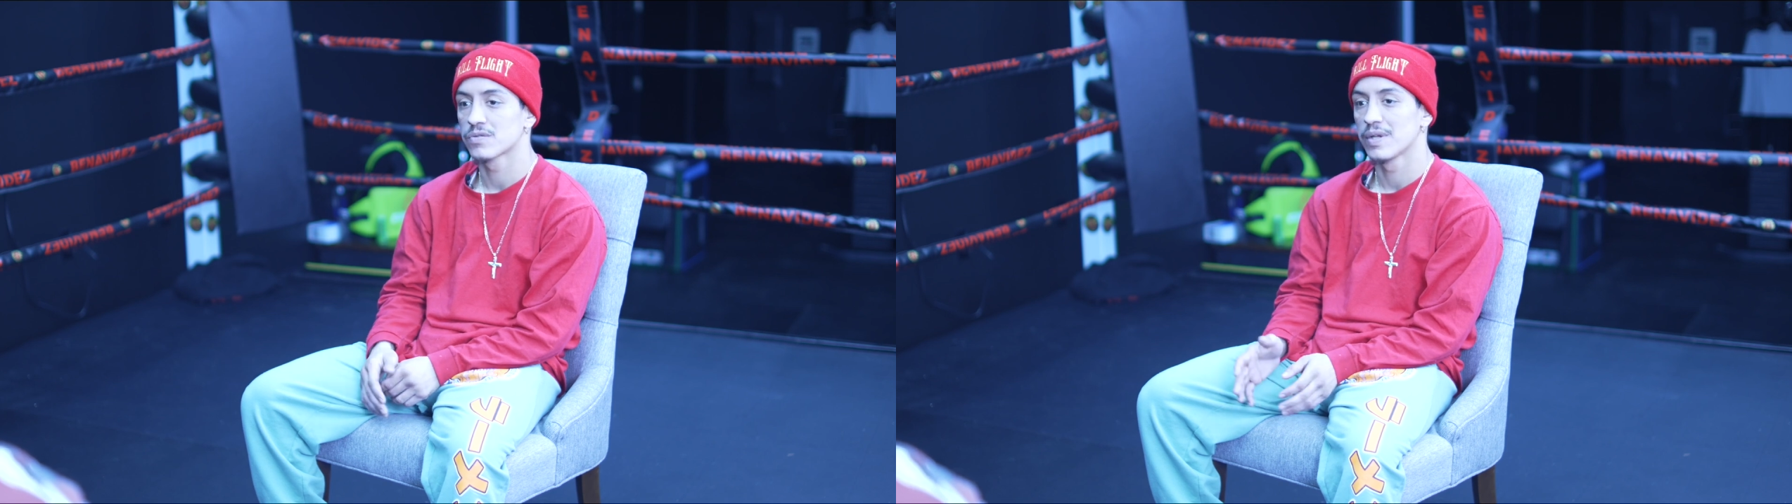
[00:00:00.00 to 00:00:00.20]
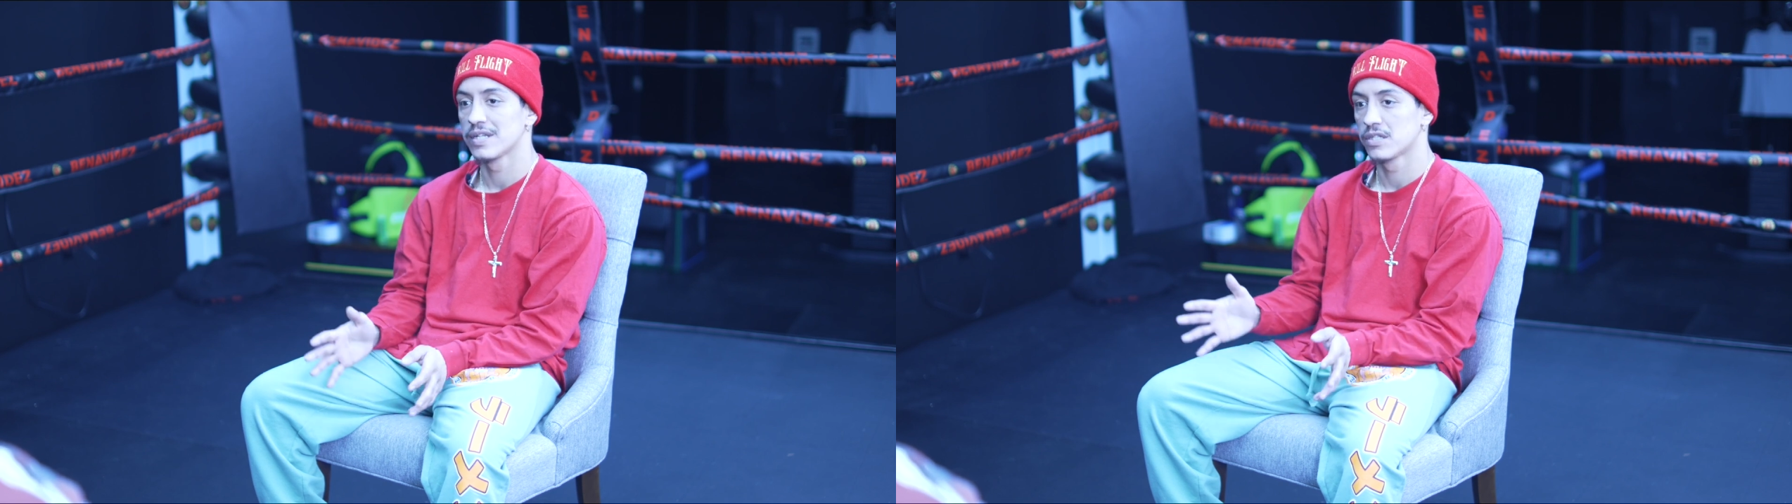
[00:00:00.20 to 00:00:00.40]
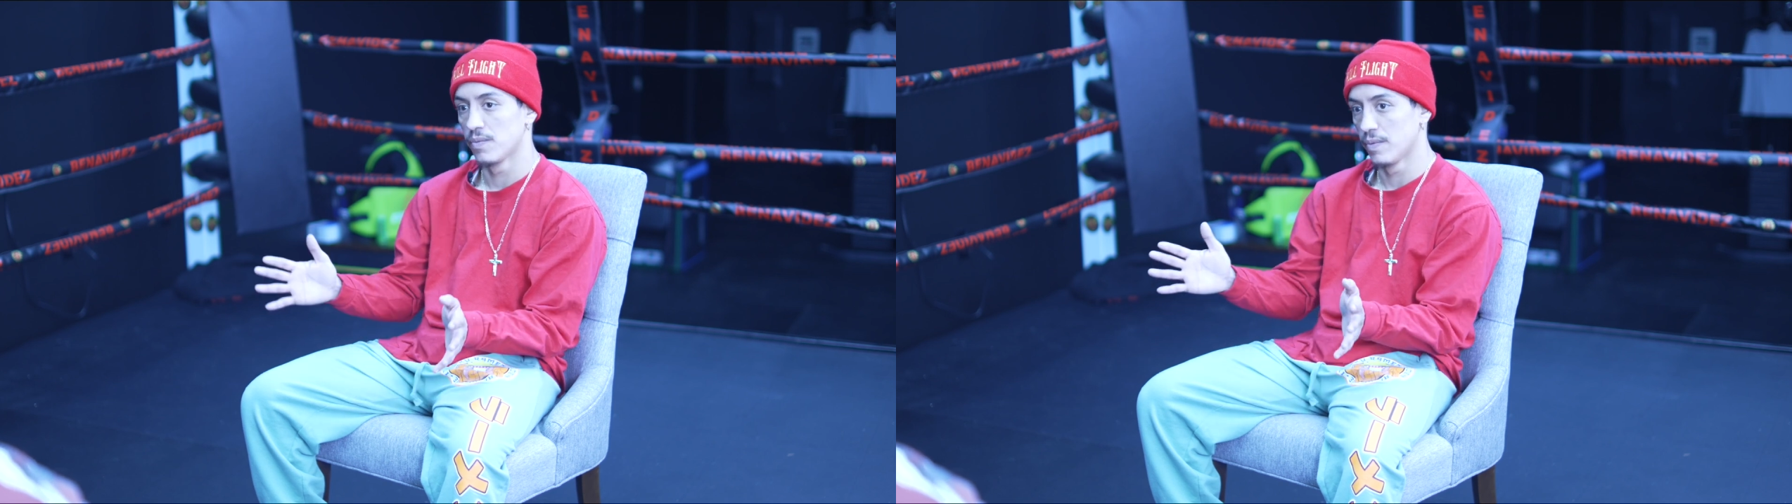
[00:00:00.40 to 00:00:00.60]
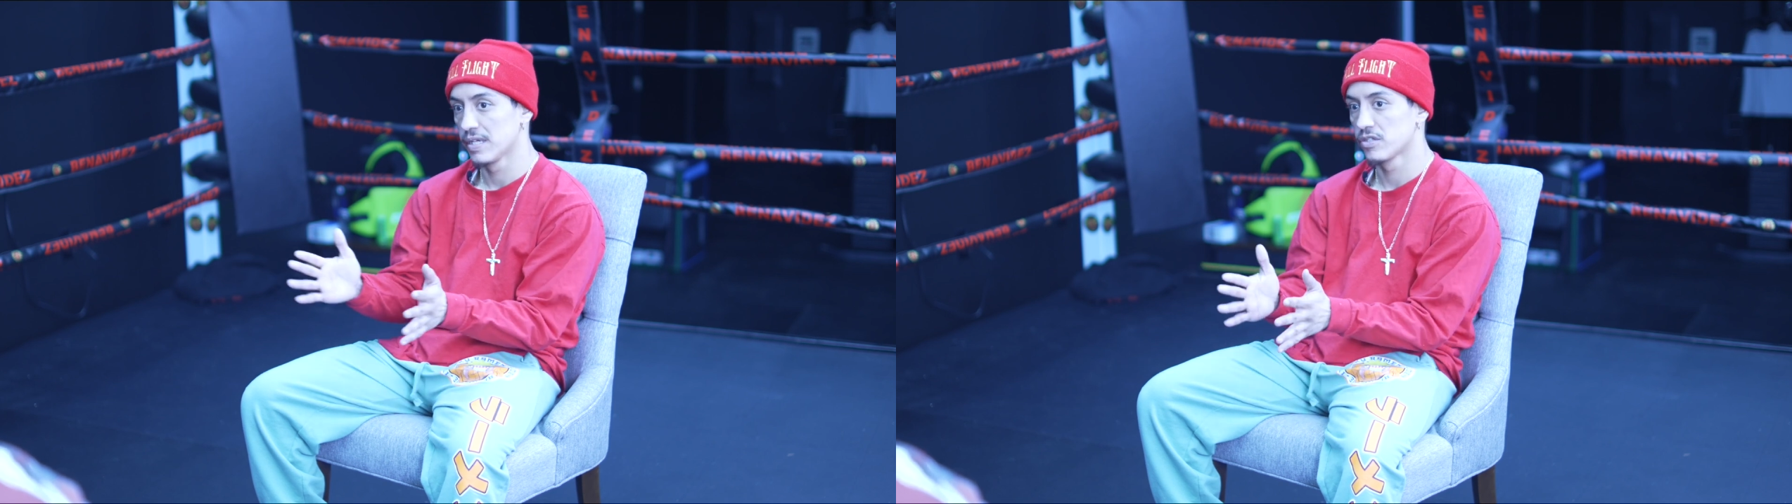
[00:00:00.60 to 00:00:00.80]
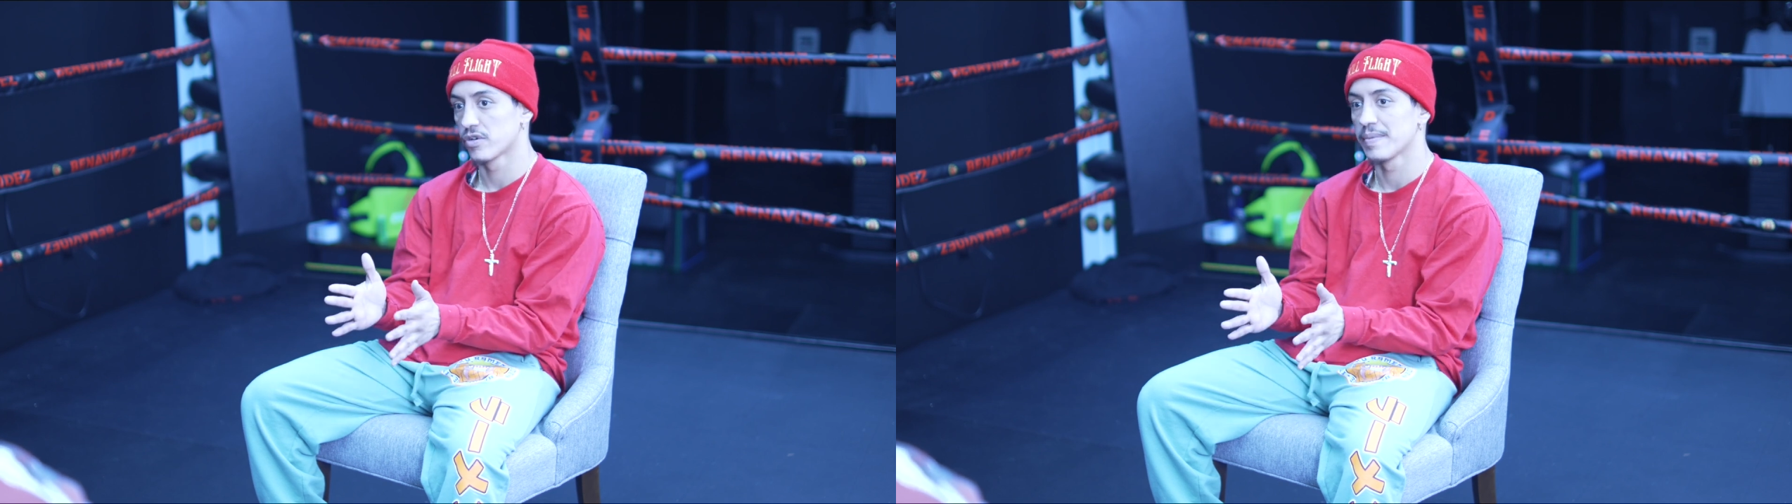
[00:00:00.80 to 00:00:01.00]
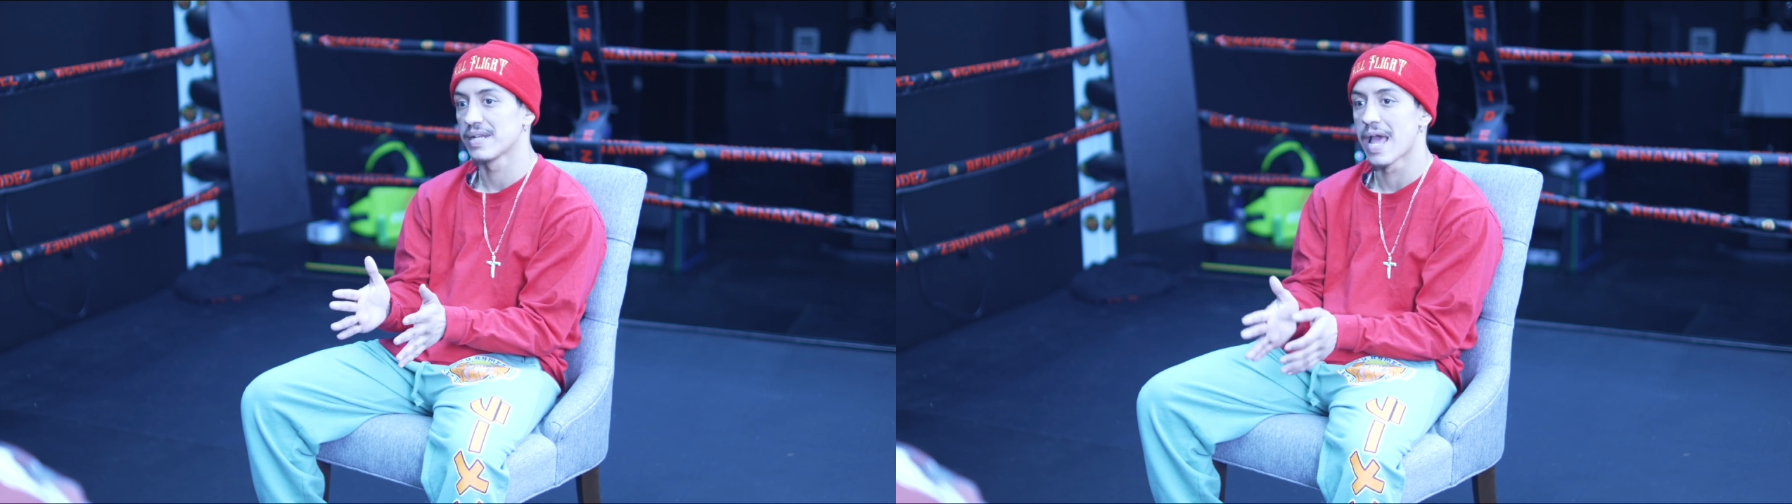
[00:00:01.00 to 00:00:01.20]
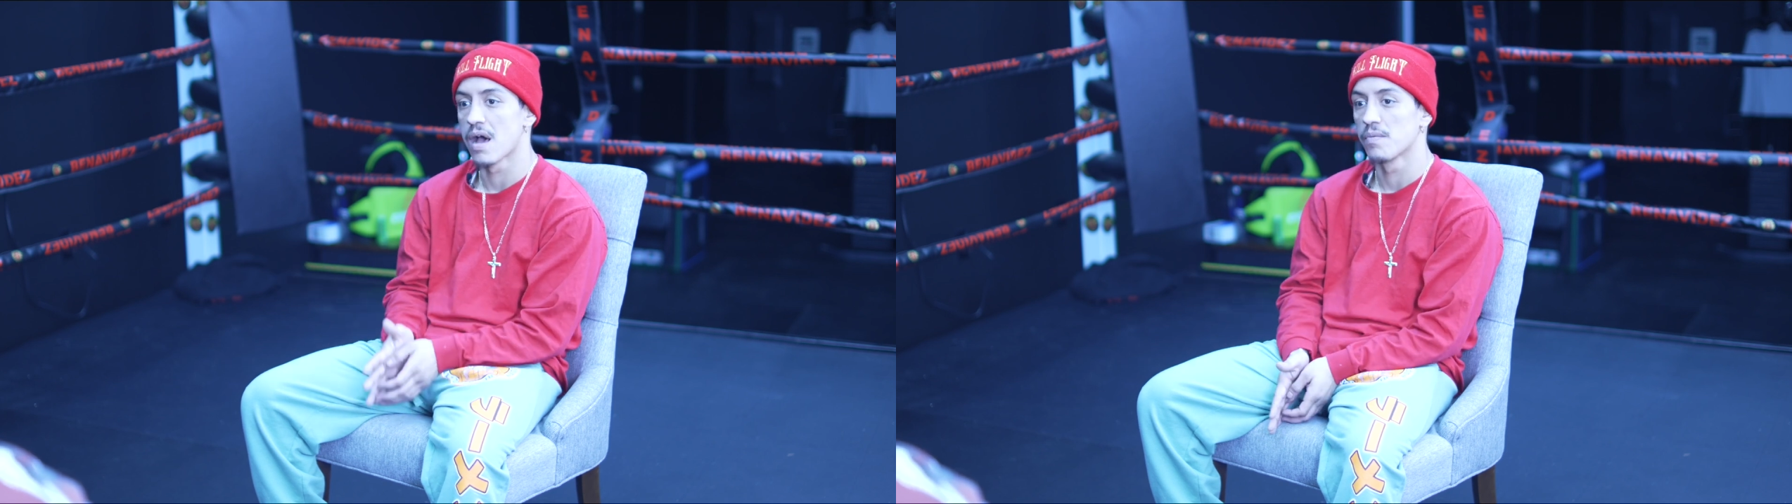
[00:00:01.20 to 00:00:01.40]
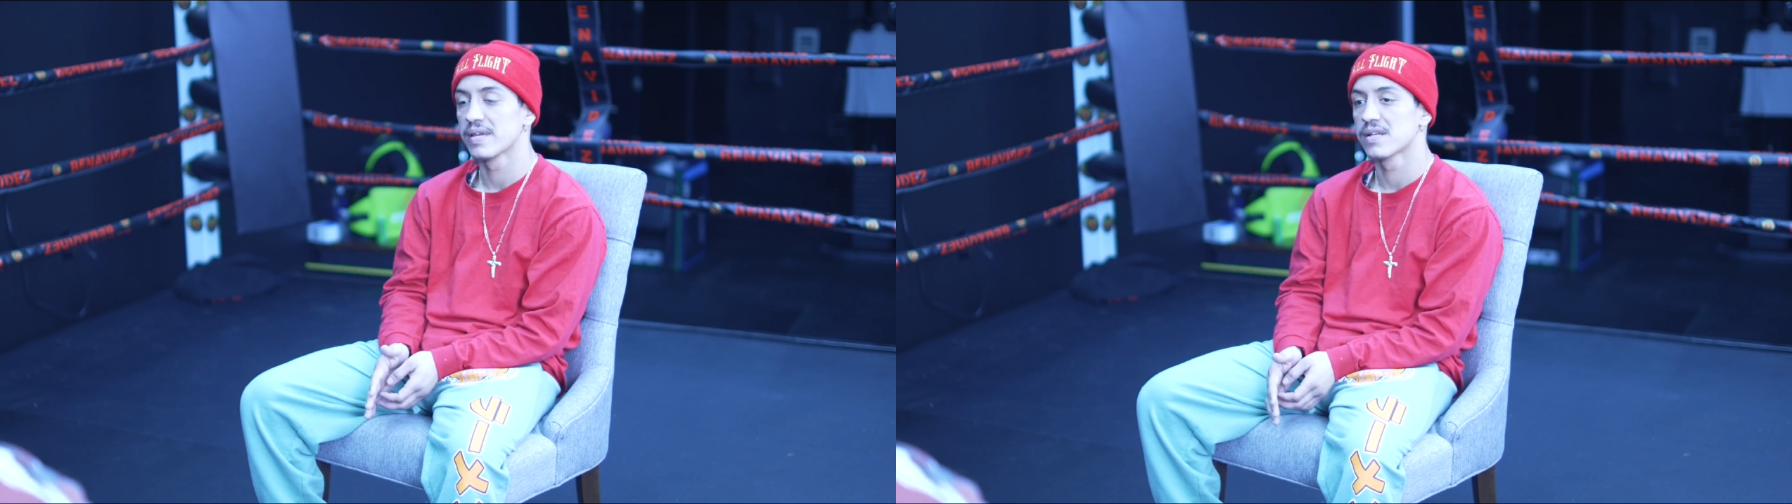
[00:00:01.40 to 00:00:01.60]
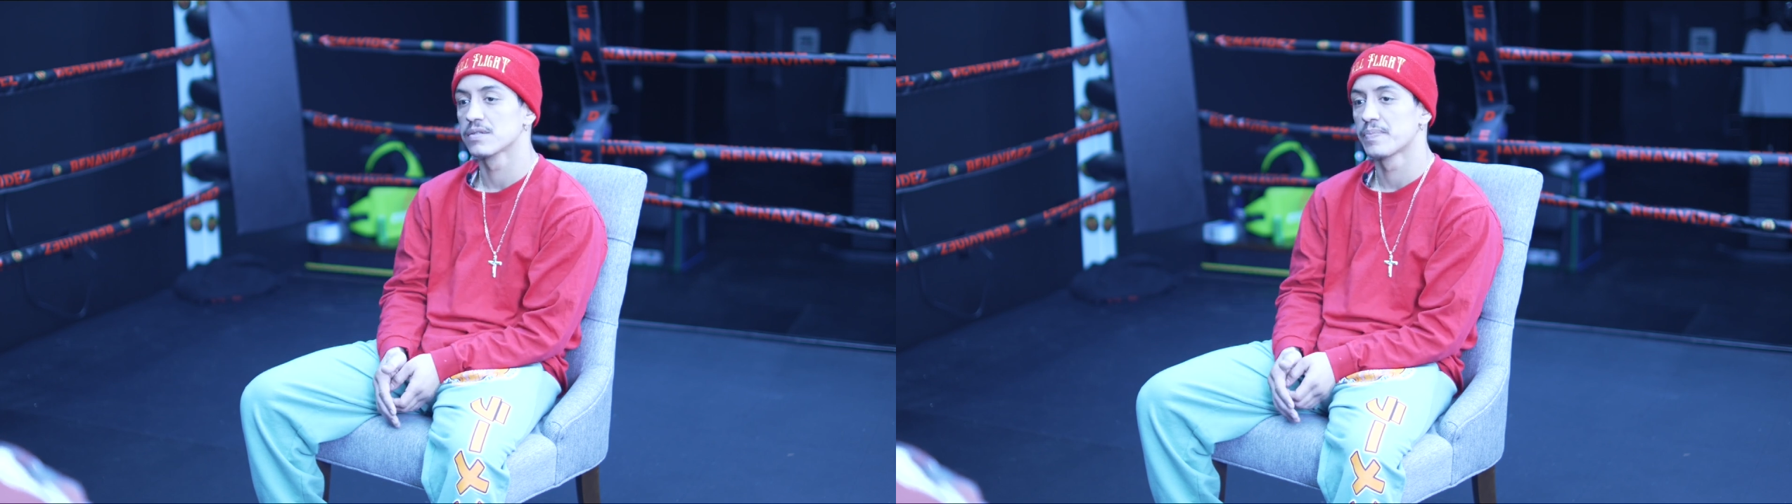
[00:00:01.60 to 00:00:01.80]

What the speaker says: we trim it down because